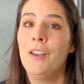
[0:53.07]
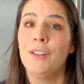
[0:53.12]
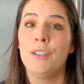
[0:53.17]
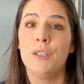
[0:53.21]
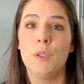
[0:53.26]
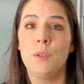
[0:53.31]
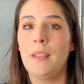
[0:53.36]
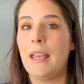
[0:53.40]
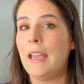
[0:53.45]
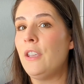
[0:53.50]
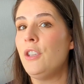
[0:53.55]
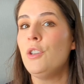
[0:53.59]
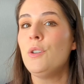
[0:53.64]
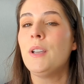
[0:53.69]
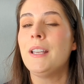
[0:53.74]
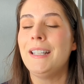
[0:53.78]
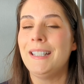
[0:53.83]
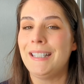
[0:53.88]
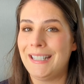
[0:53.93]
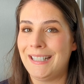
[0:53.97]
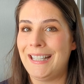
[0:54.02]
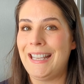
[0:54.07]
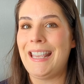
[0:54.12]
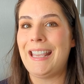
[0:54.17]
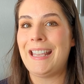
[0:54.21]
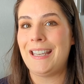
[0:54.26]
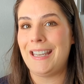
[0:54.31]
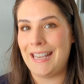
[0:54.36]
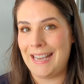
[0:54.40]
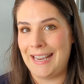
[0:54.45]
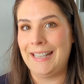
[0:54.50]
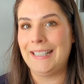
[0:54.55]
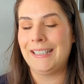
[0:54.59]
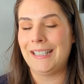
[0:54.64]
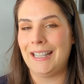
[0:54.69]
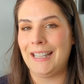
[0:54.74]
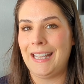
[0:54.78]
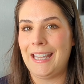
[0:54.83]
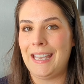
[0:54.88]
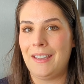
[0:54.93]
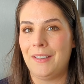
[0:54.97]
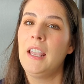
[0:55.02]
so that you can see it
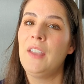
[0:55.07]
easily.